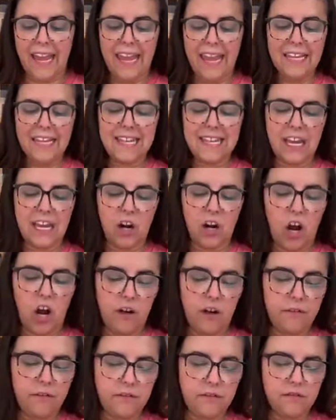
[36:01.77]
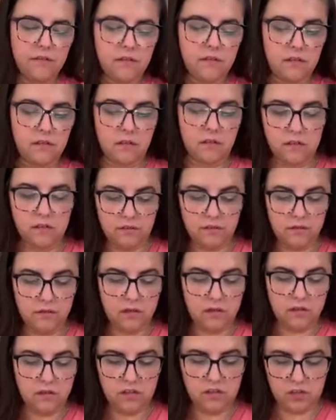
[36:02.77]
I can't take it off.
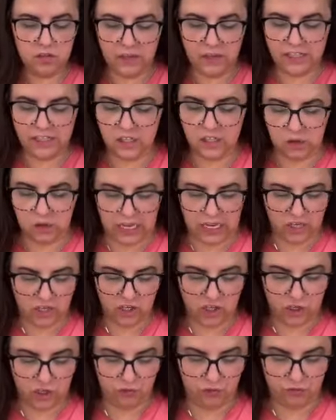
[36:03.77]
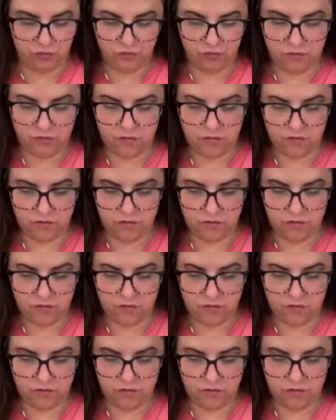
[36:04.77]
So that's the only issue.